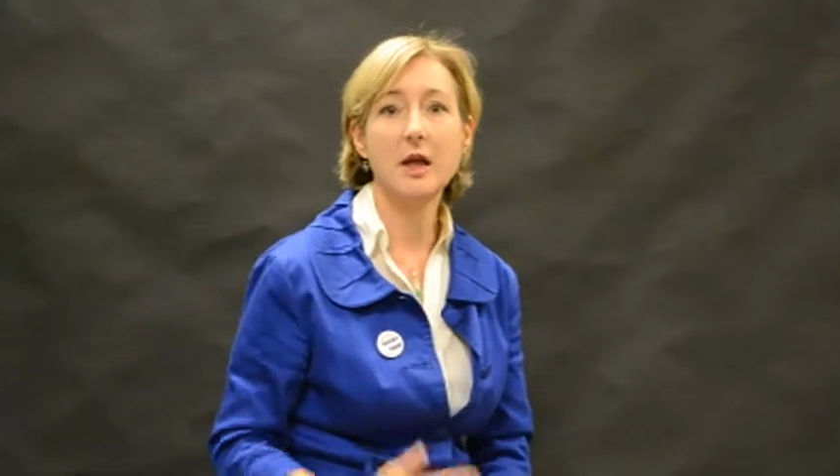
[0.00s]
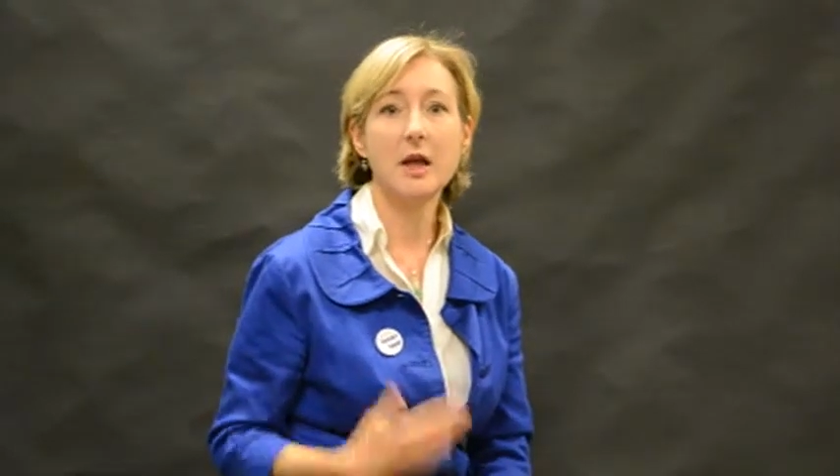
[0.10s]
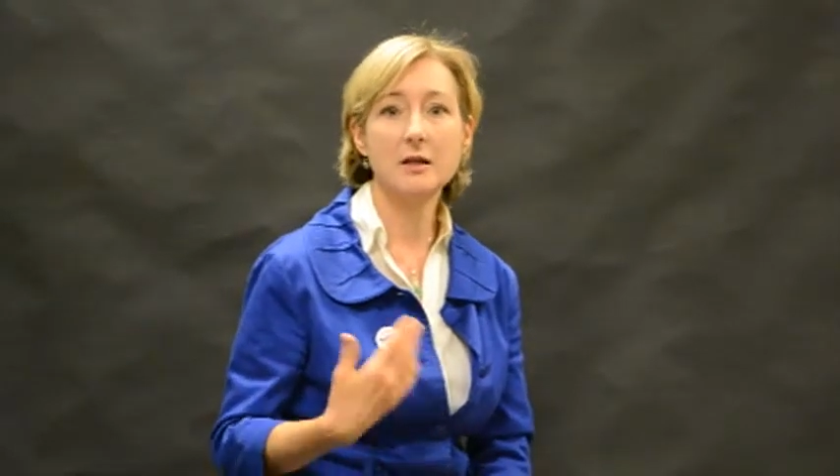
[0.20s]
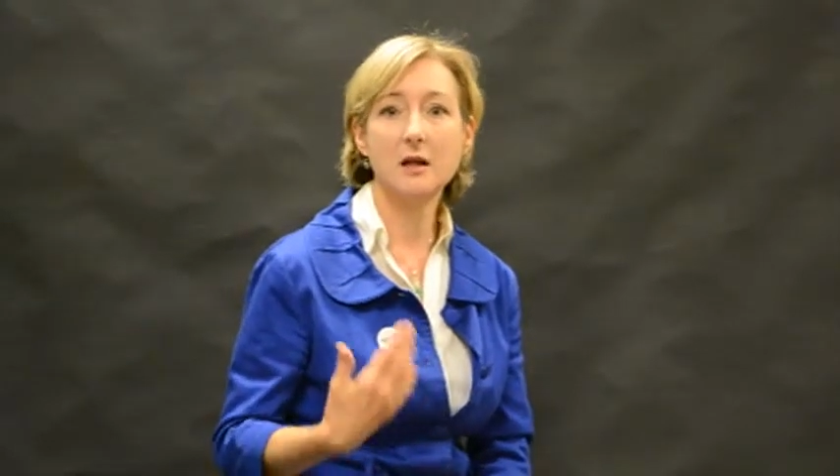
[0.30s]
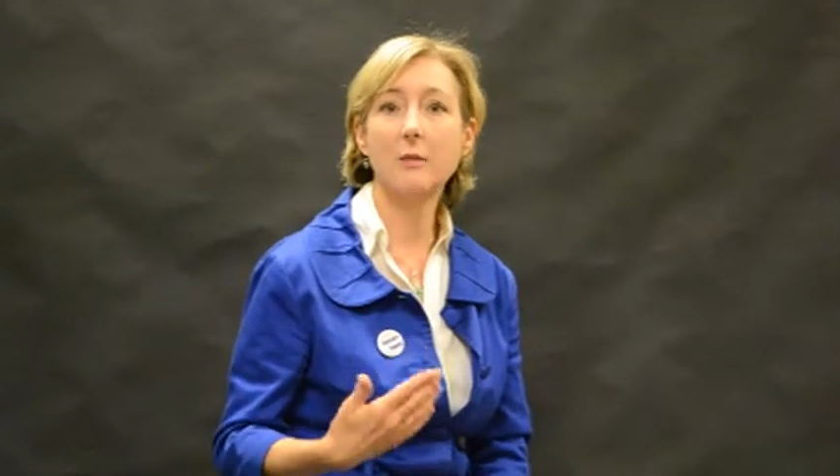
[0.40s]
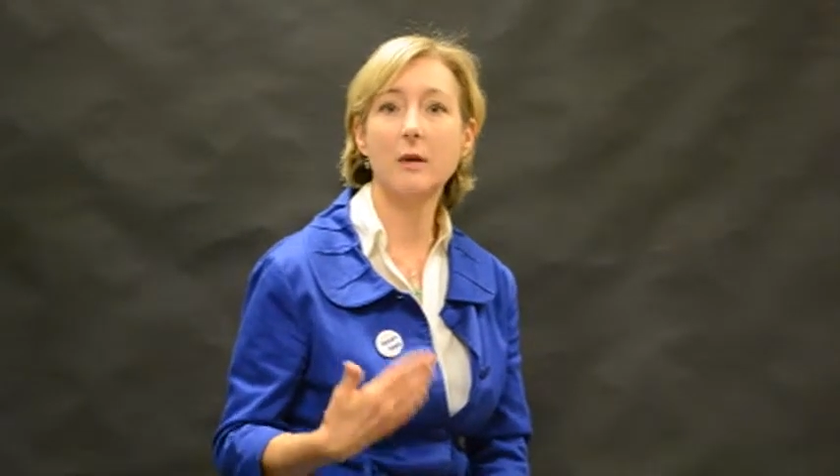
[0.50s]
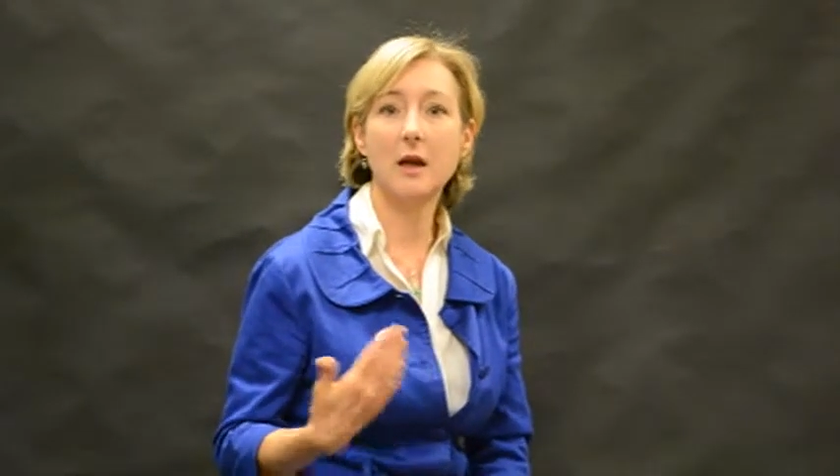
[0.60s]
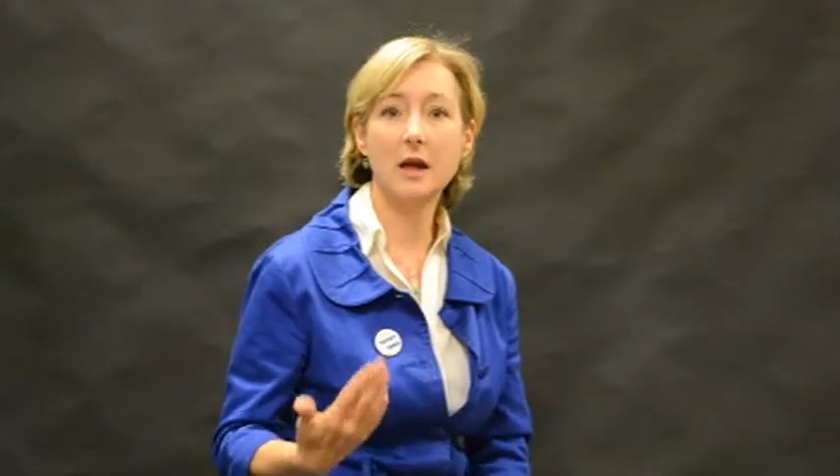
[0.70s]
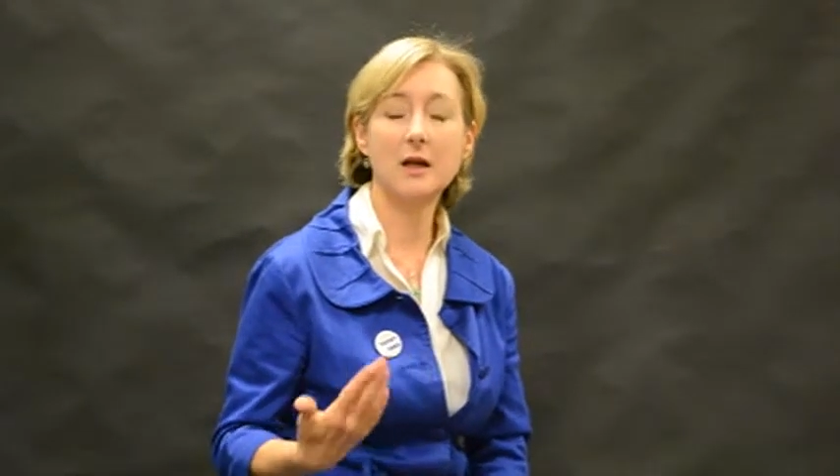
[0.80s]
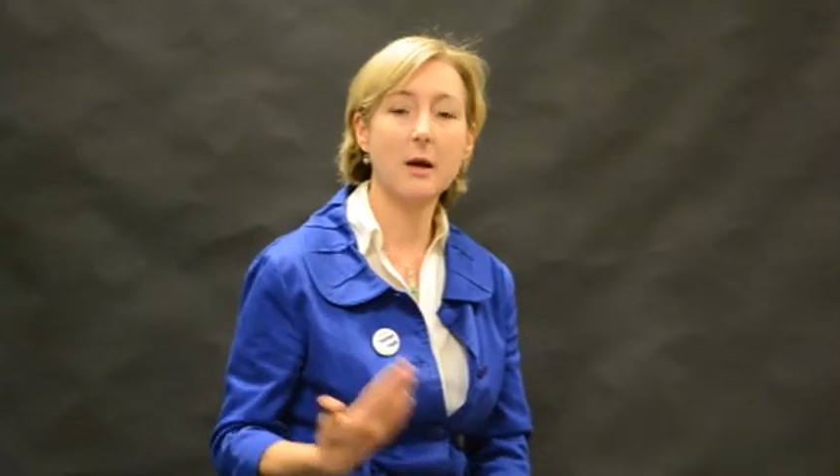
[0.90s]
is going to be
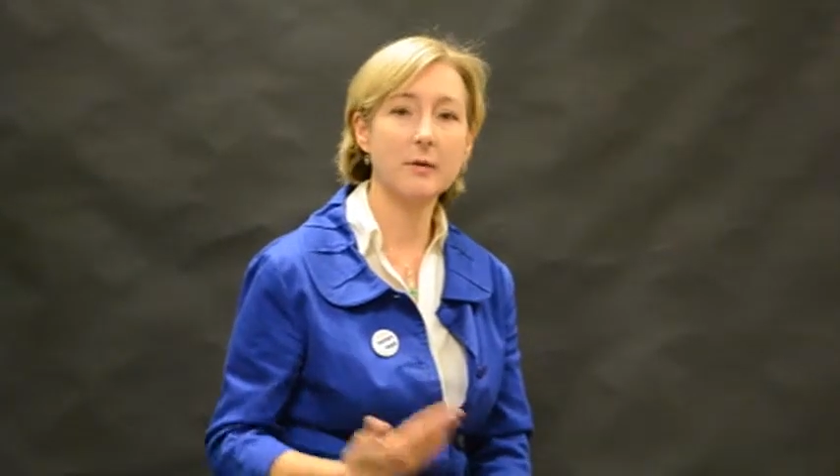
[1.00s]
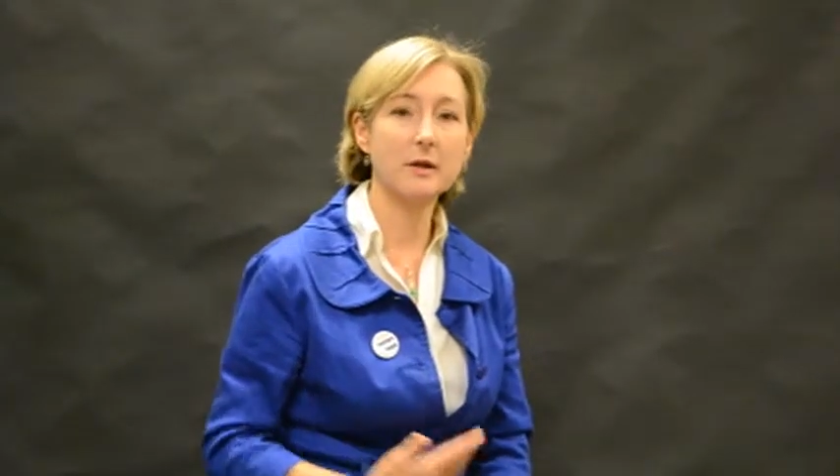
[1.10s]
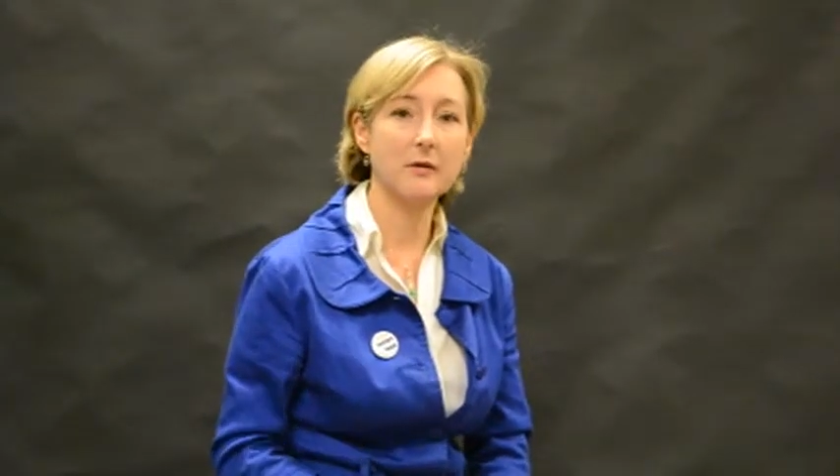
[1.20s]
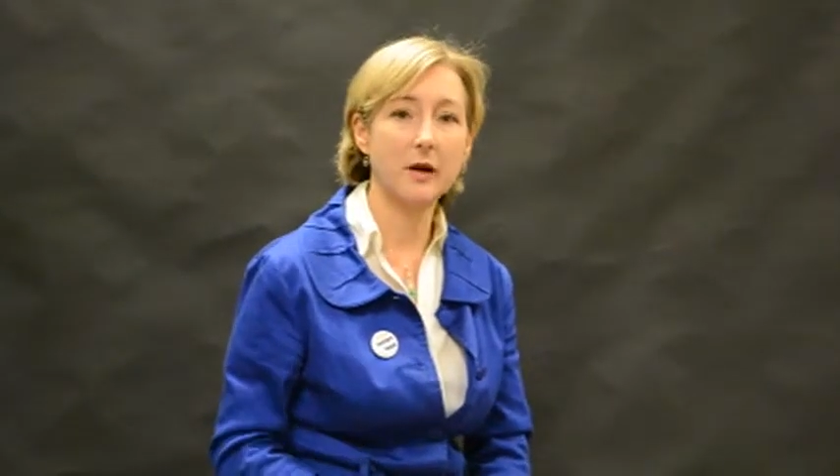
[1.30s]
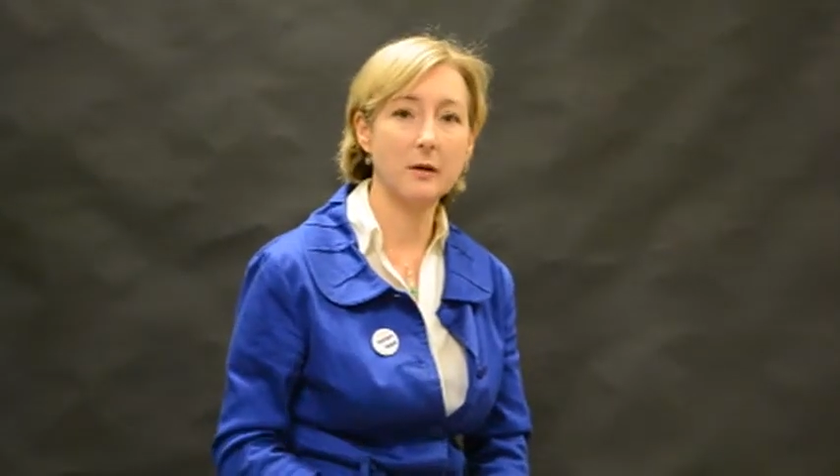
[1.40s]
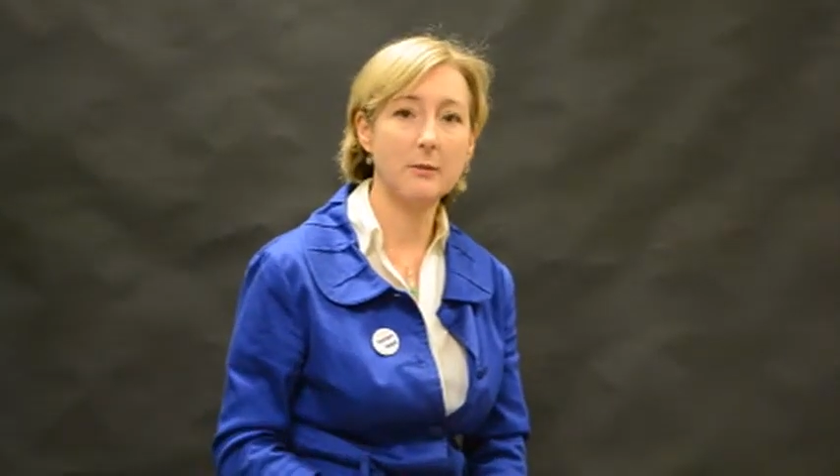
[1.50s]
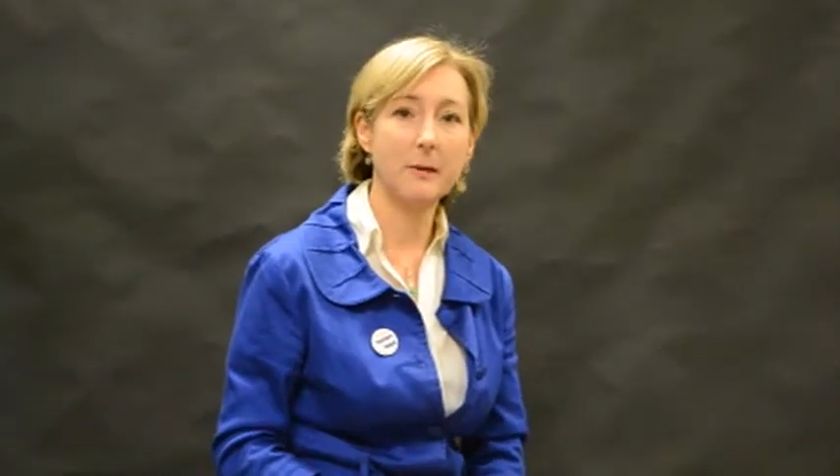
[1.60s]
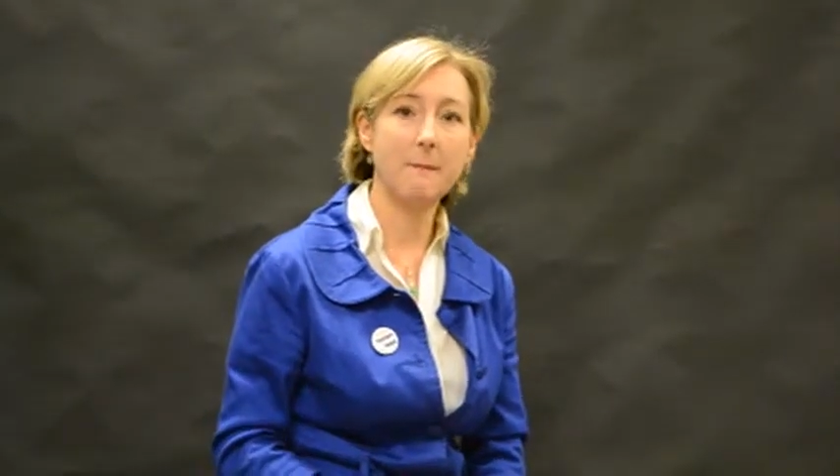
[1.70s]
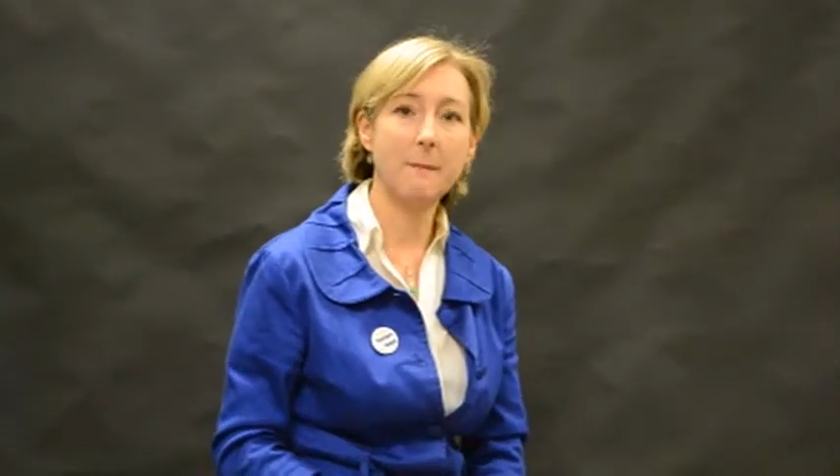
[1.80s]
economic development.